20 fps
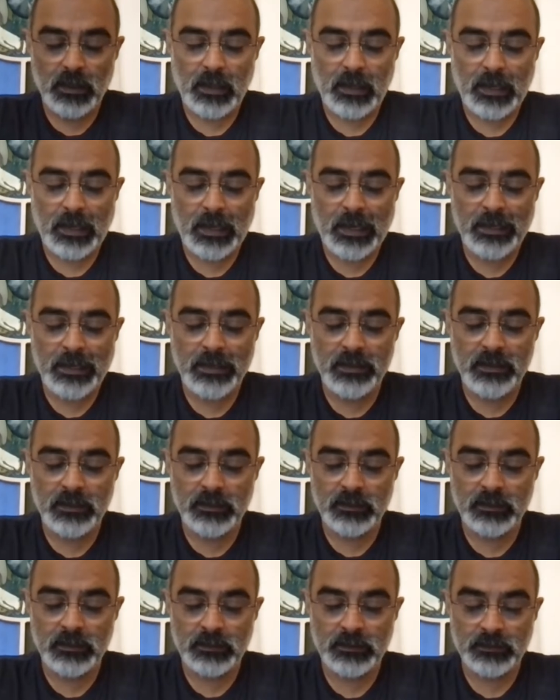And
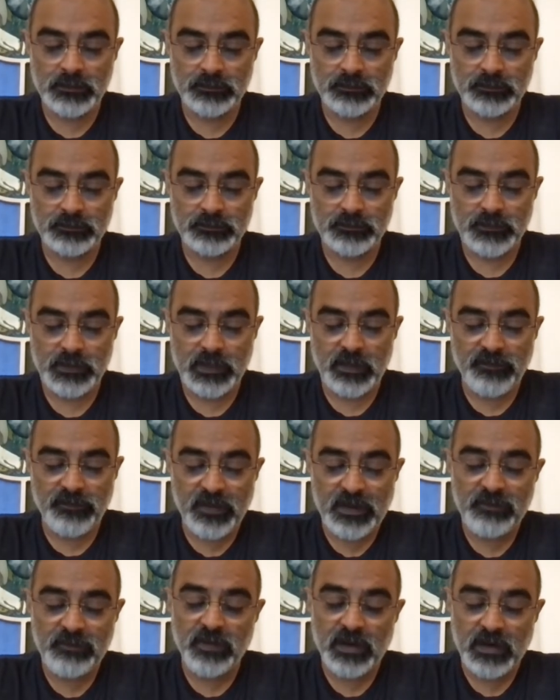uh, if
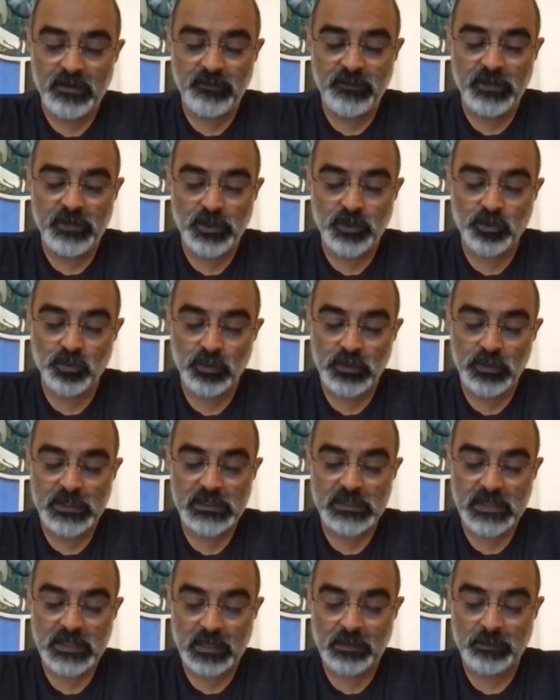and when we truly
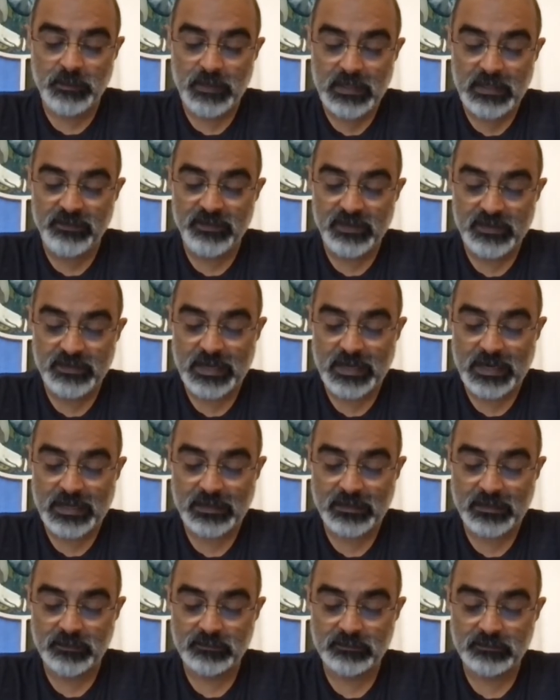start believing
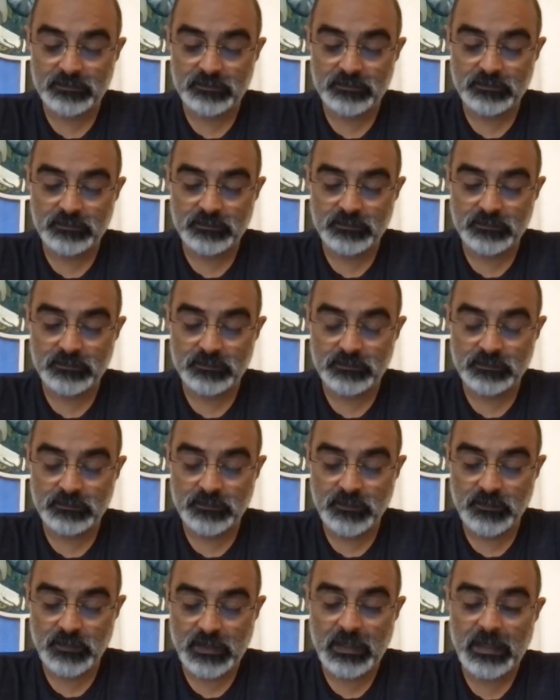that,
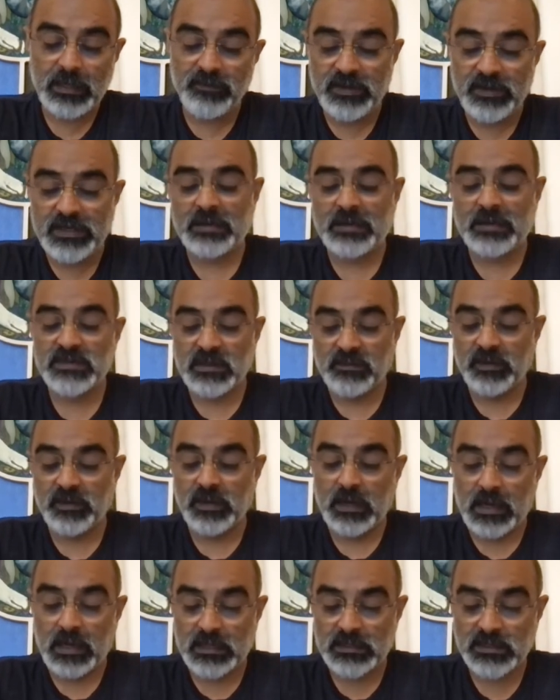then every time someone
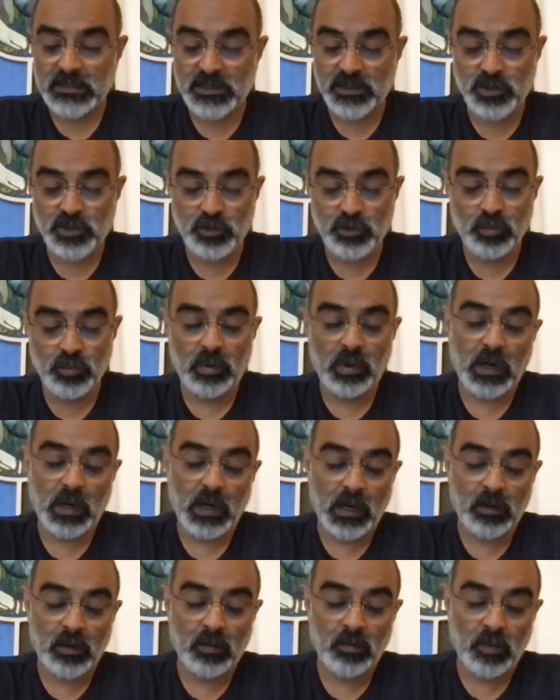asks you,
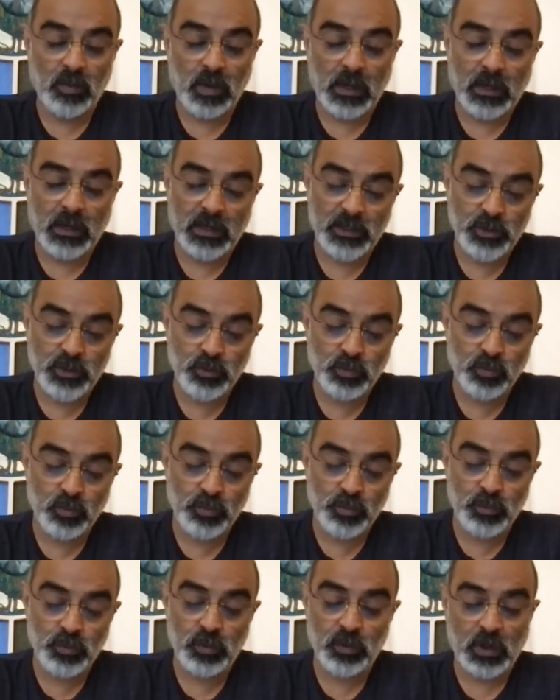how are you,
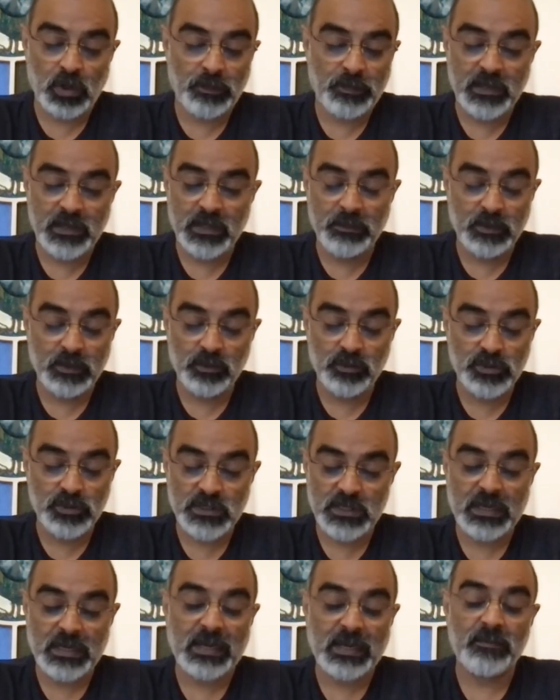you'll not be able to
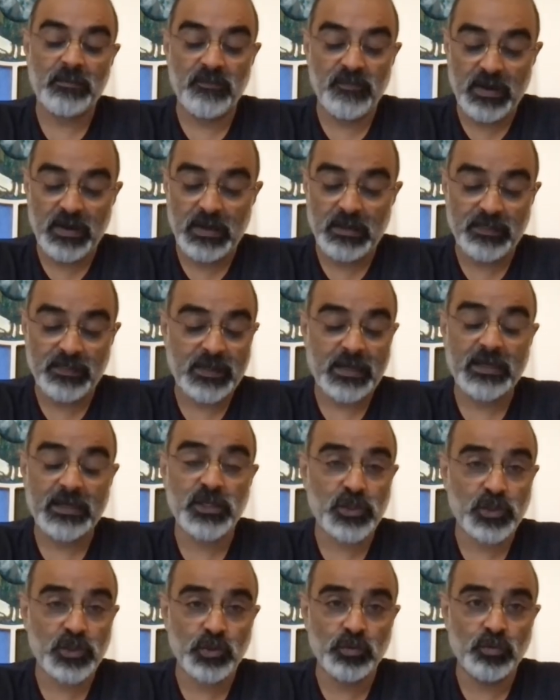say, I'm well,
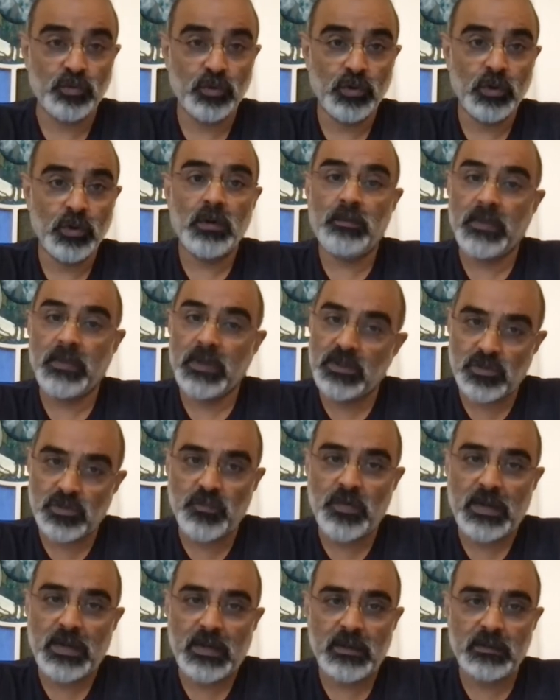thank you, because
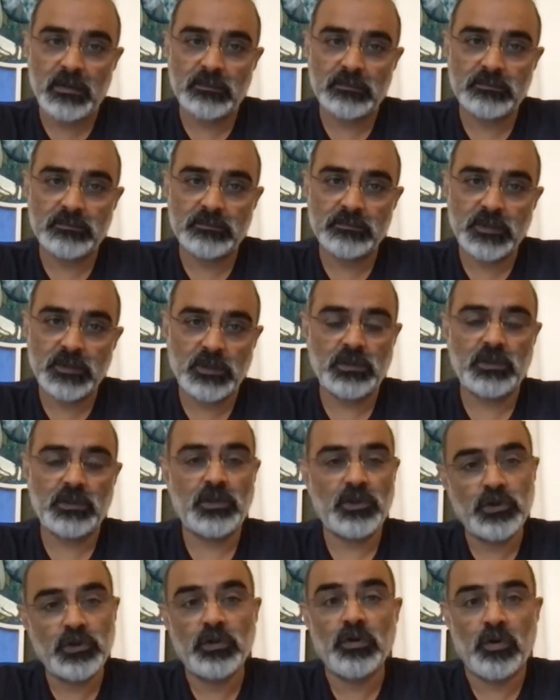well,
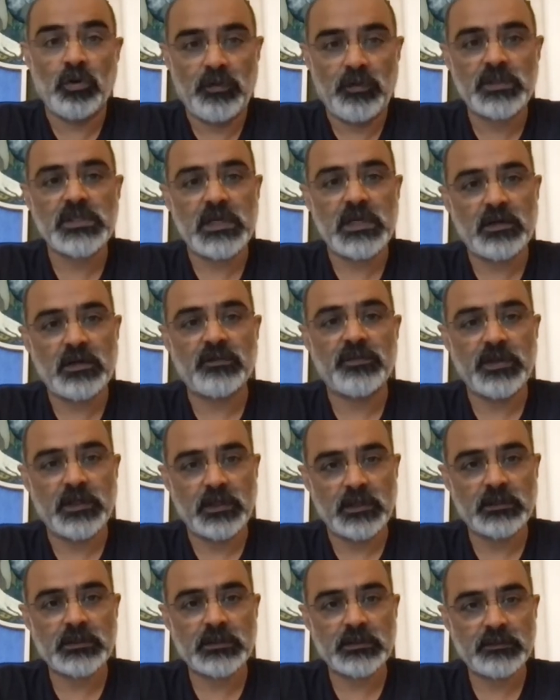you know the state of the
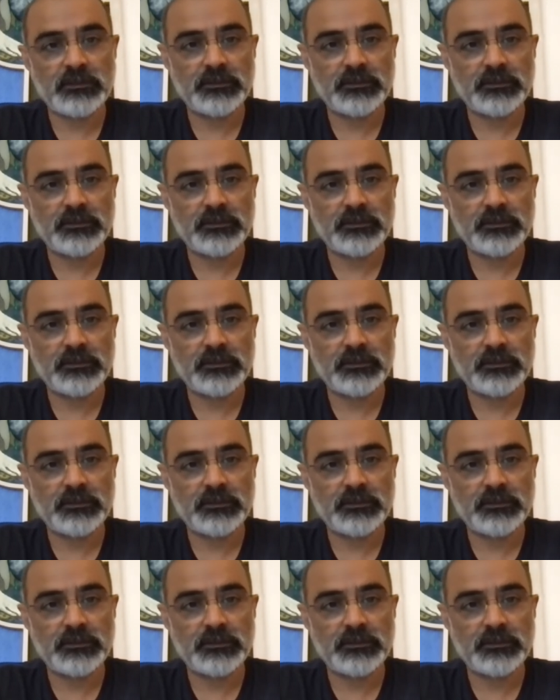earth.